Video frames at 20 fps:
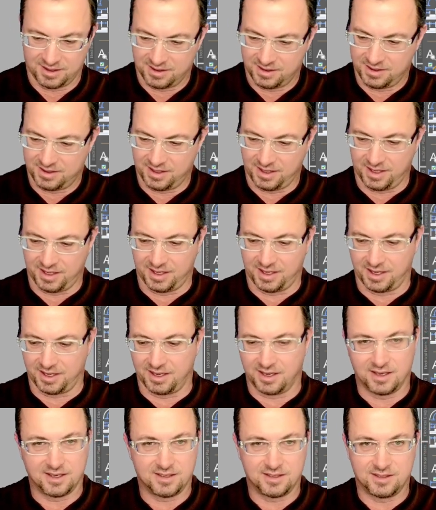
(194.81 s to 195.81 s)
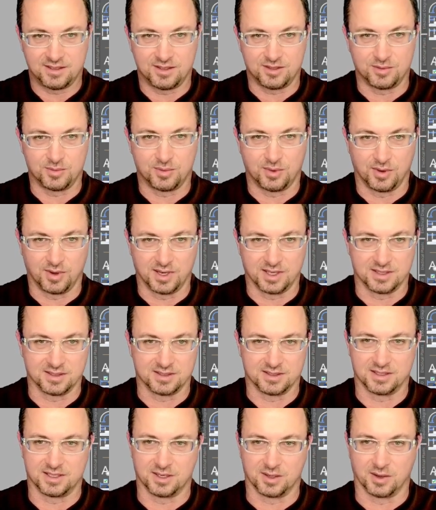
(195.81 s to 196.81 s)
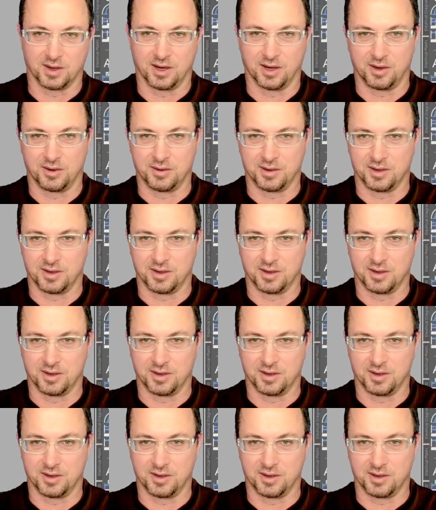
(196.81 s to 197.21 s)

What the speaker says: T2.0.